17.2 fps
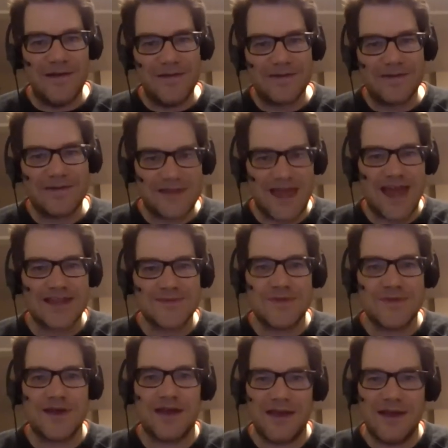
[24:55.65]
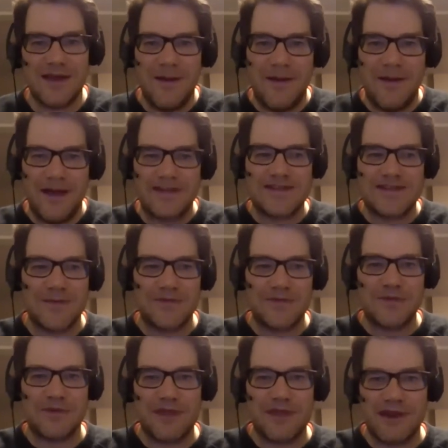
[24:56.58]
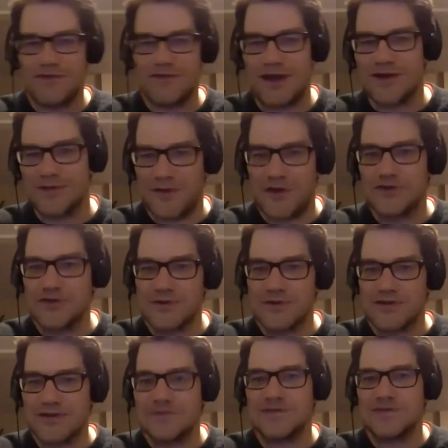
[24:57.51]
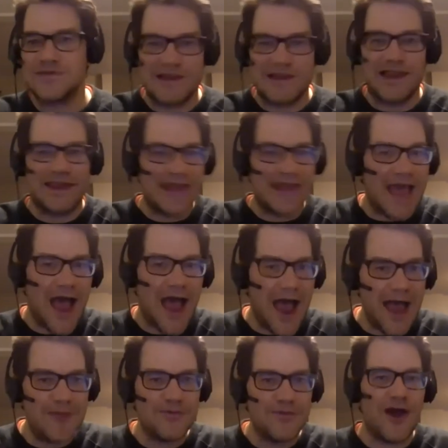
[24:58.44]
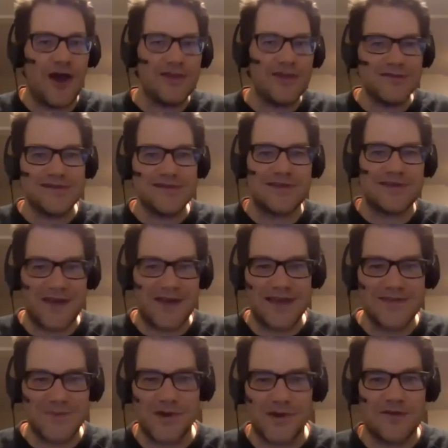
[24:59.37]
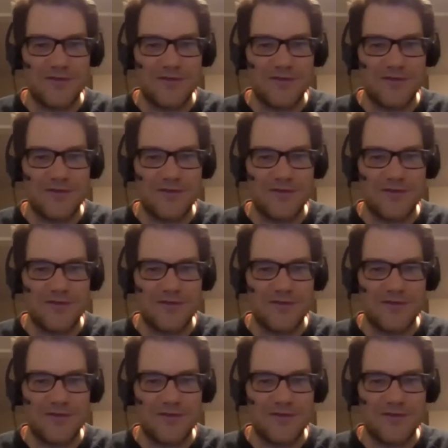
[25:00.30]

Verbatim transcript: And so that's my attempt within effective altruism to be like, yeah, I'm not using Facebook.